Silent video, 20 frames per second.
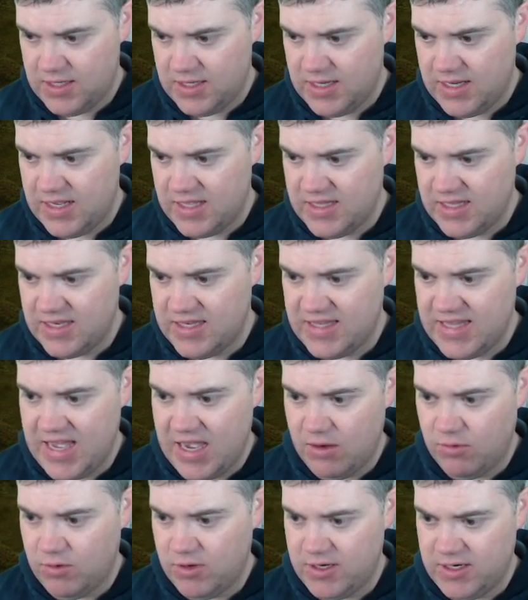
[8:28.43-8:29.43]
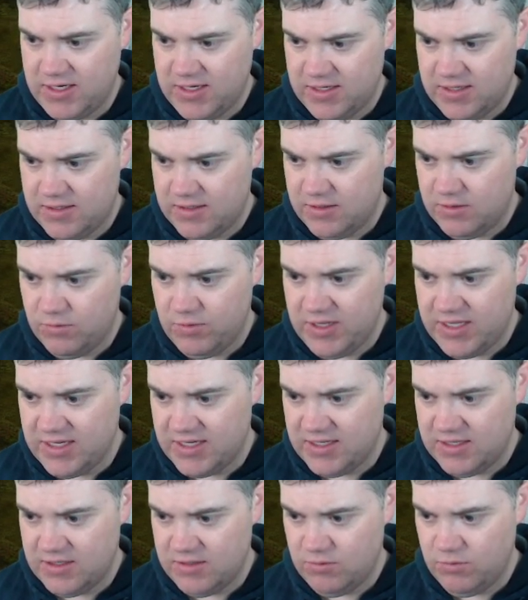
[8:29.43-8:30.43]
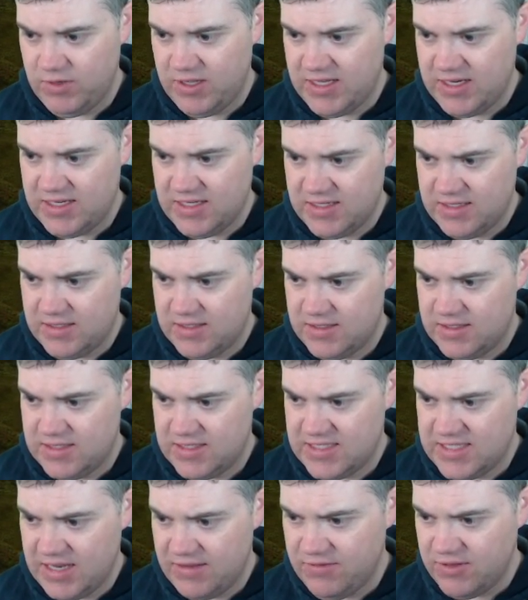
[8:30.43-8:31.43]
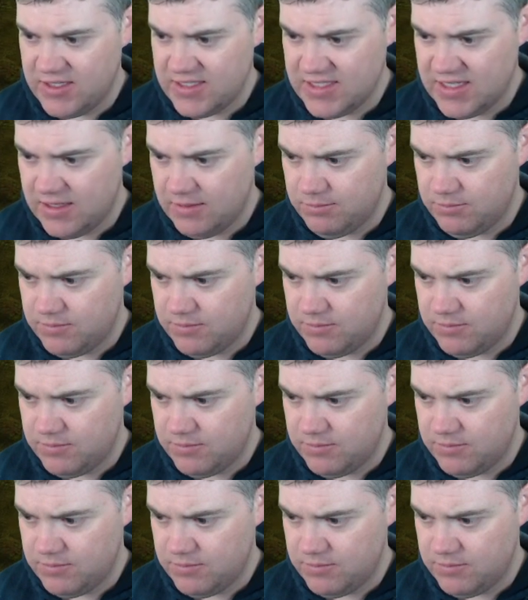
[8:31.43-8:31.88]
And then that one we can safely skip.